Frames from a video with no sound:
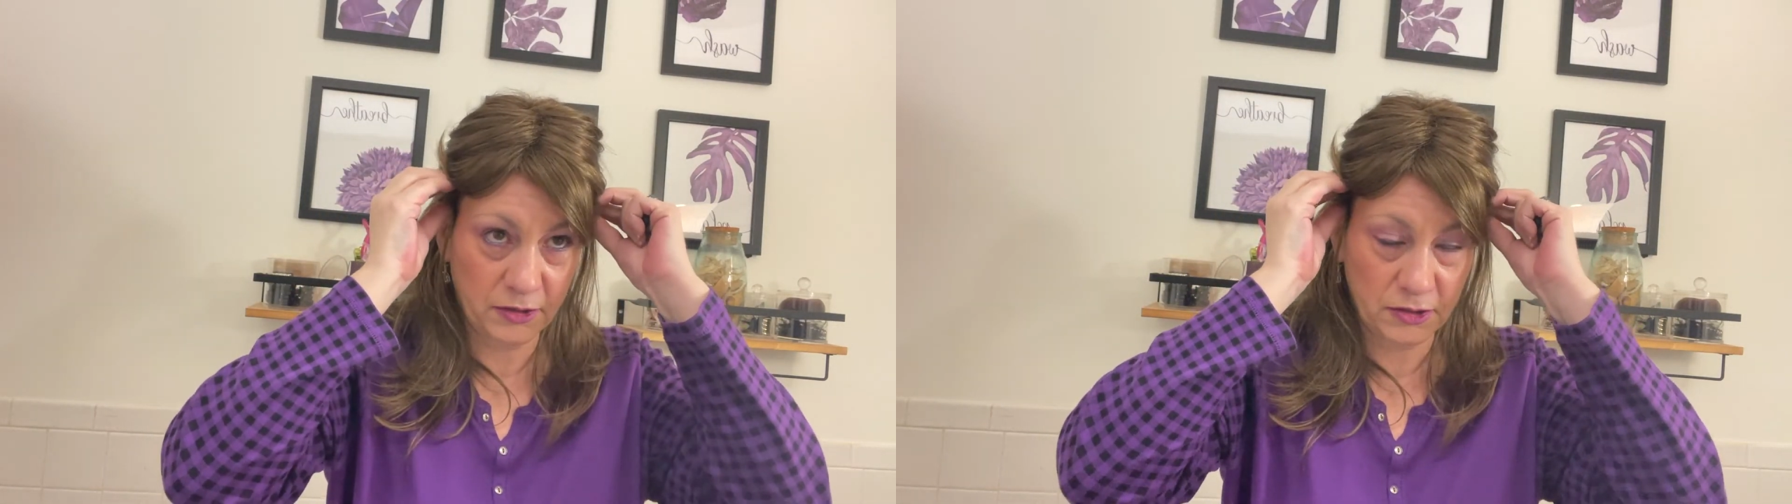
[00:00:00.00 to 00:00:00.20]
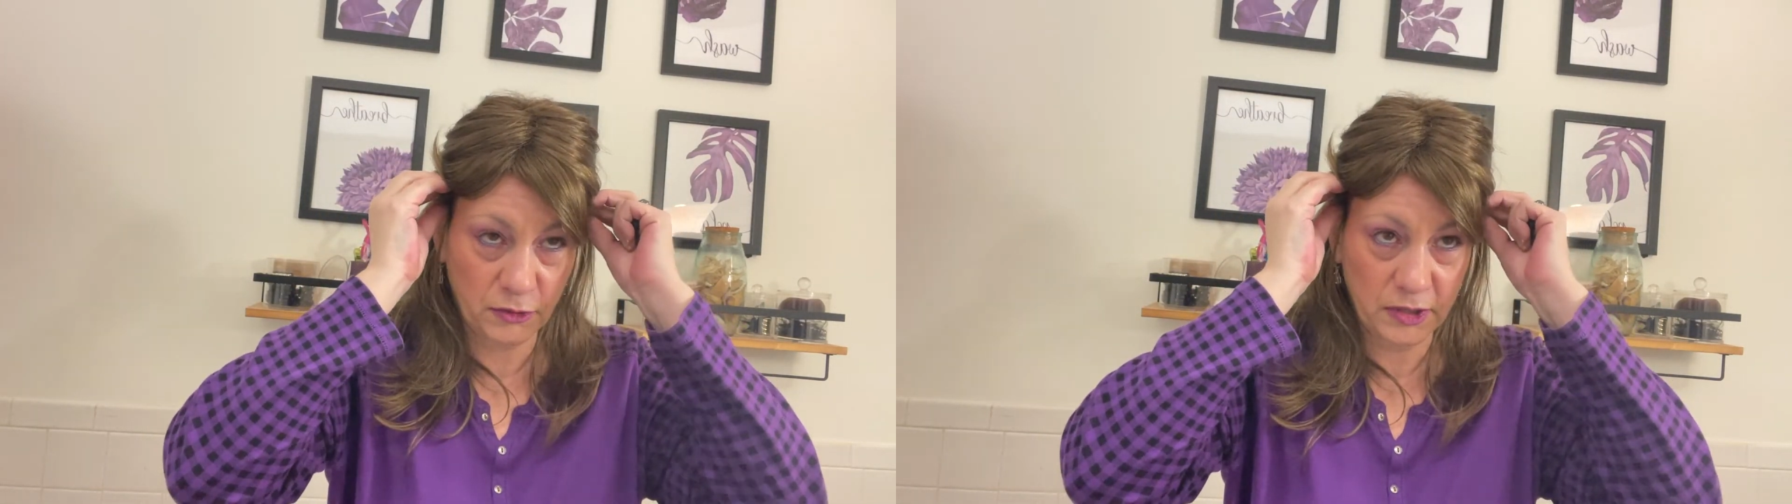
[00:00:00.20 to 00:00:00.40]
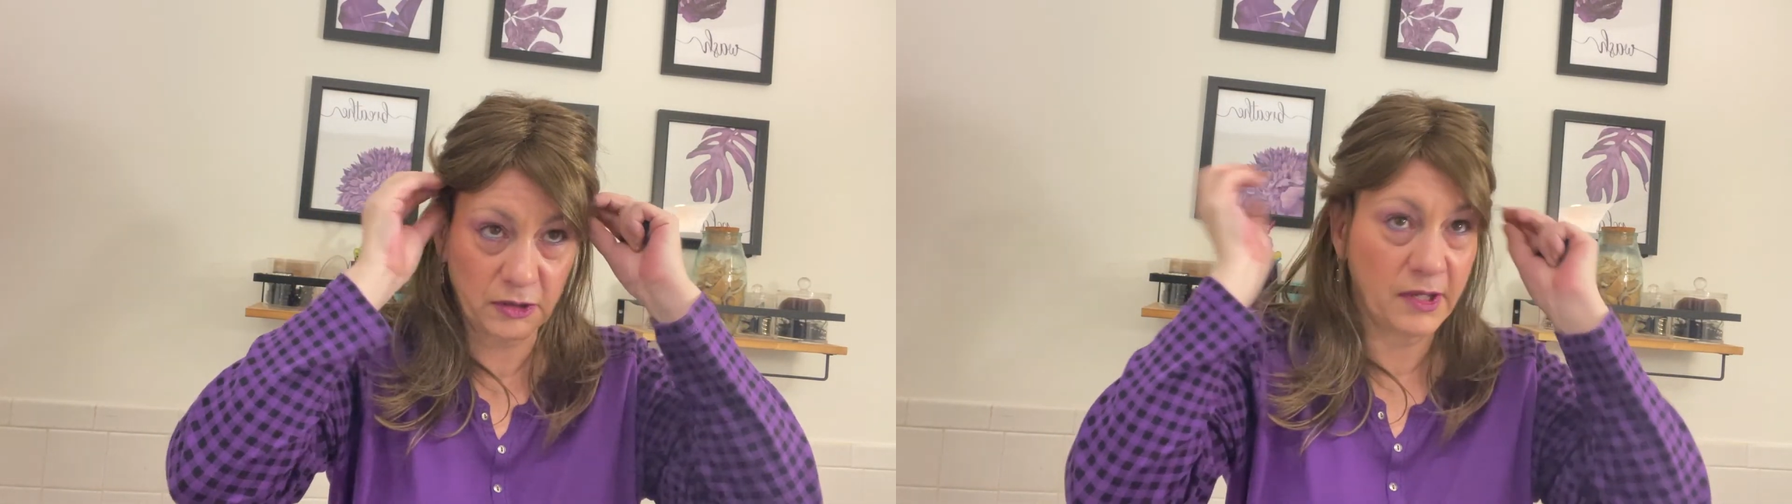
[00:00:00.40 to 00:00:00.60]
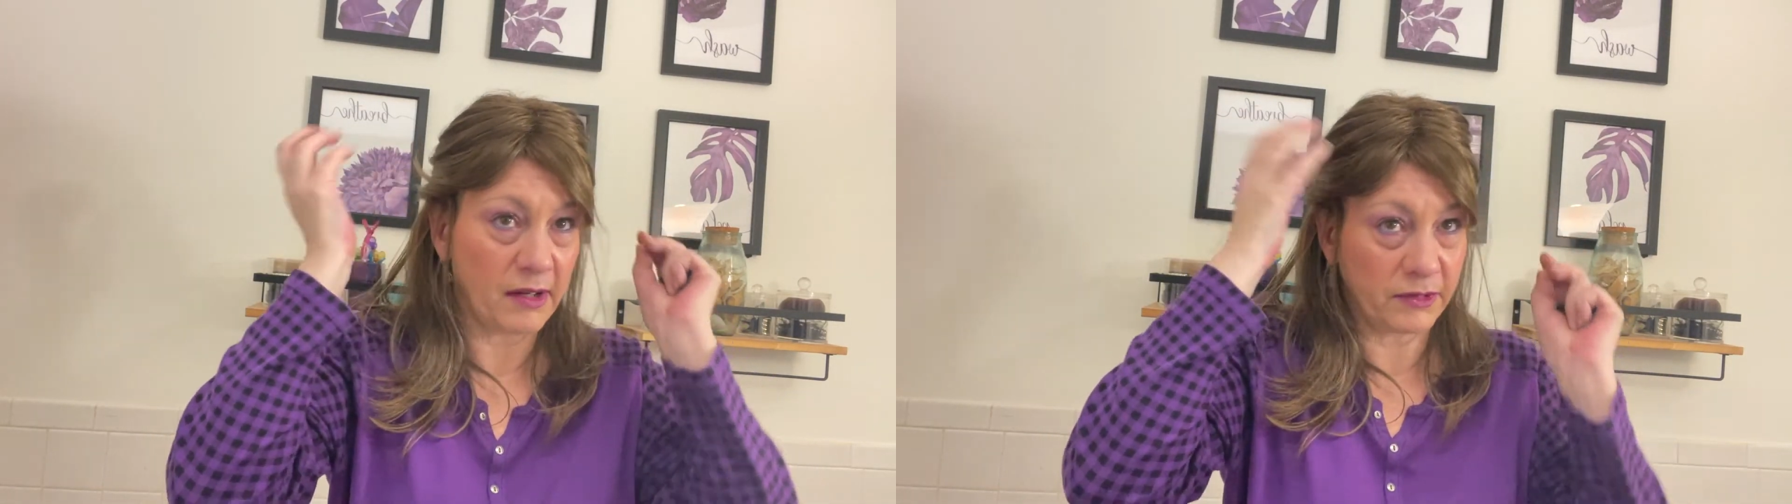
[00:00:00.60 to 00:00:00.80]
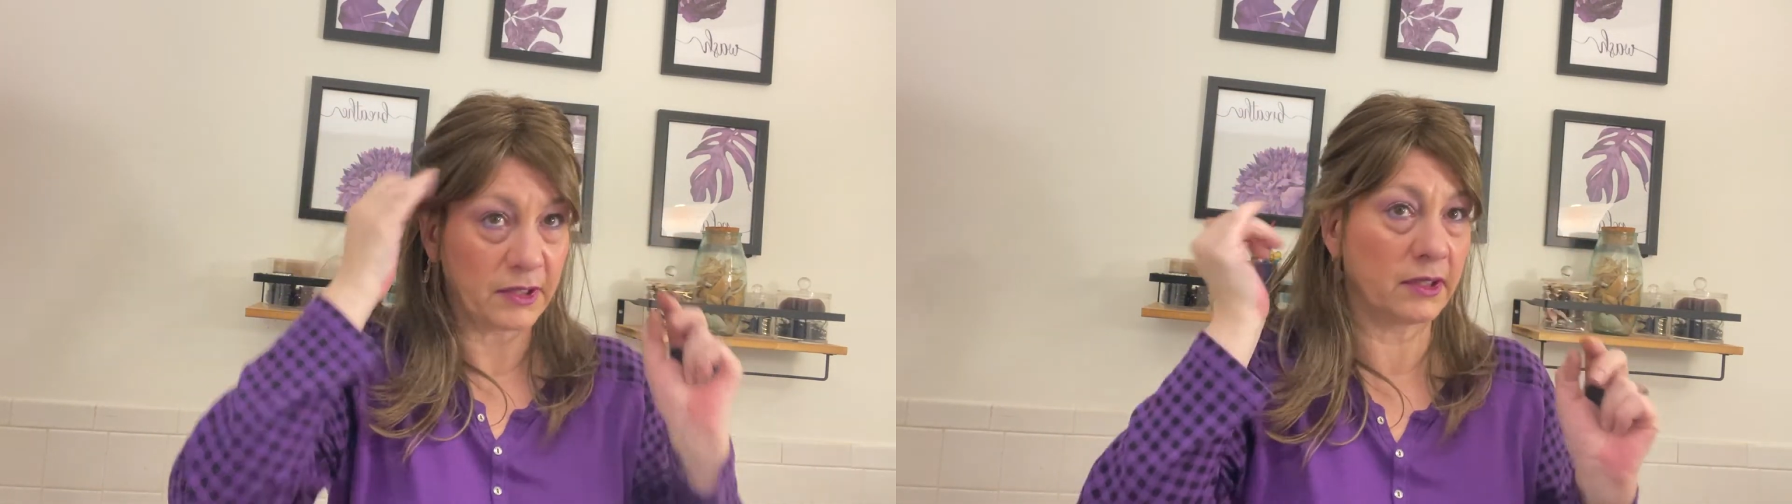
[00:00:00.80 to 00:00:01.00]
So we do
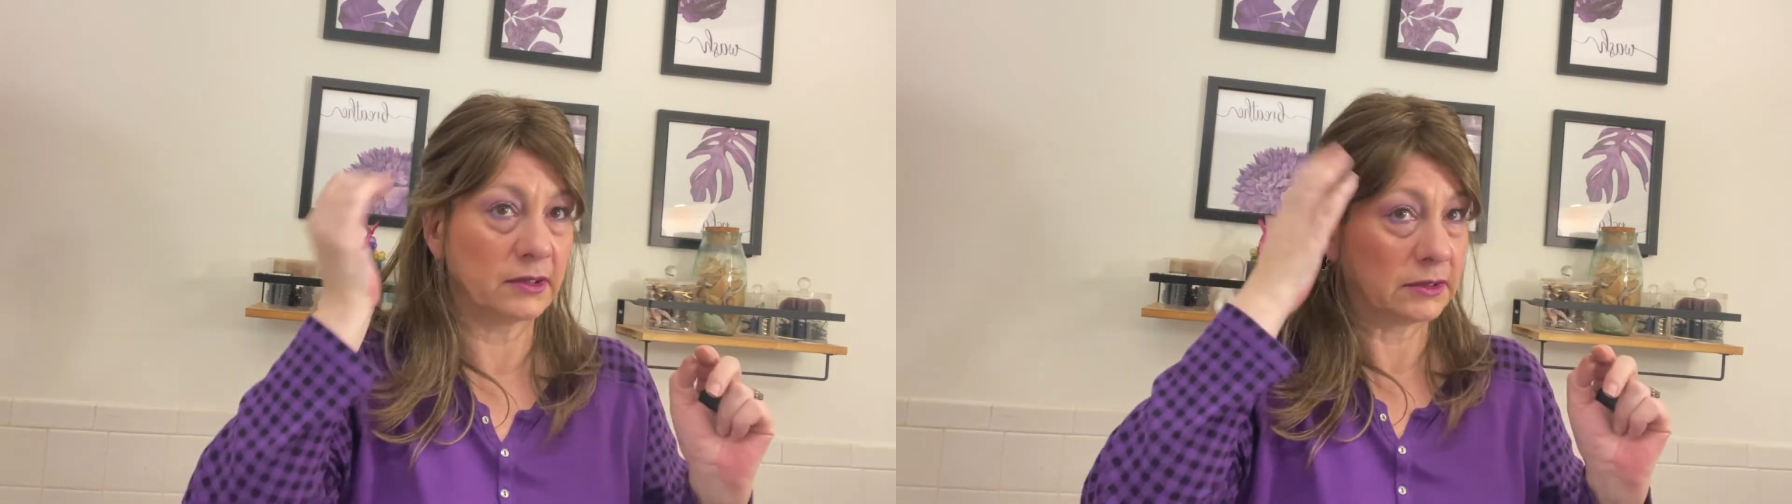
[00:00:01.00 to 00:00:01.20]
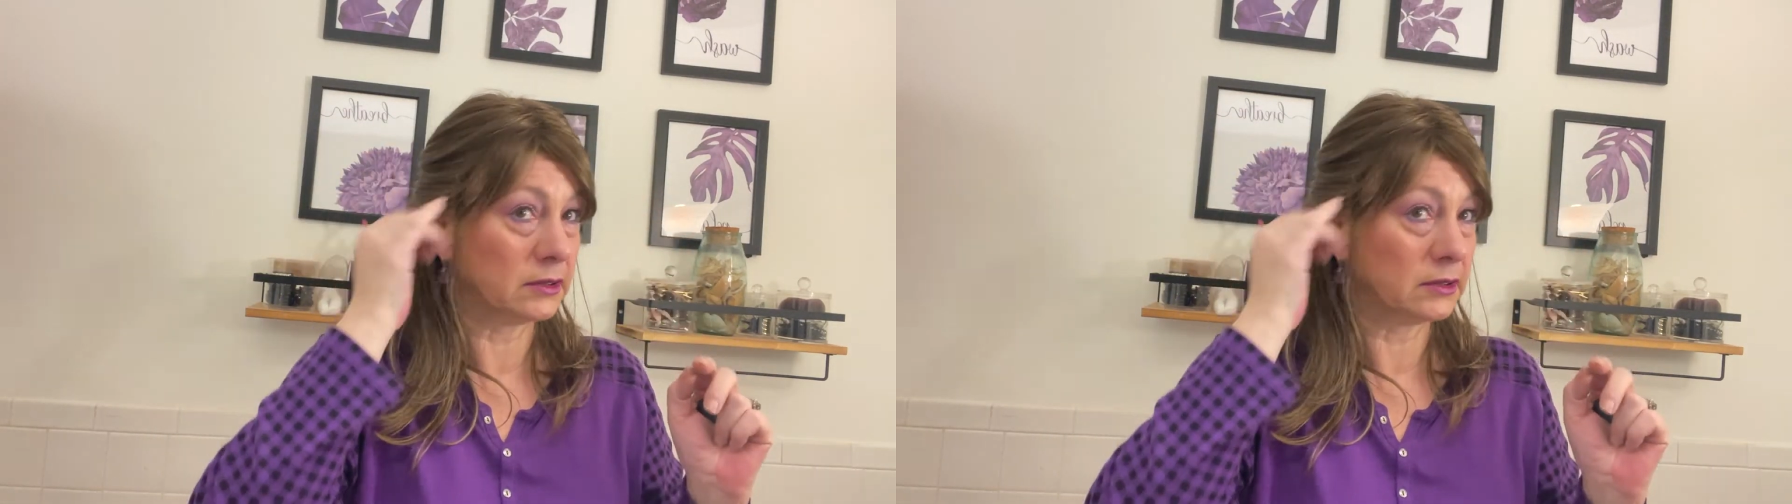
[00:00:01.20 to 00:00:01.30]
have the,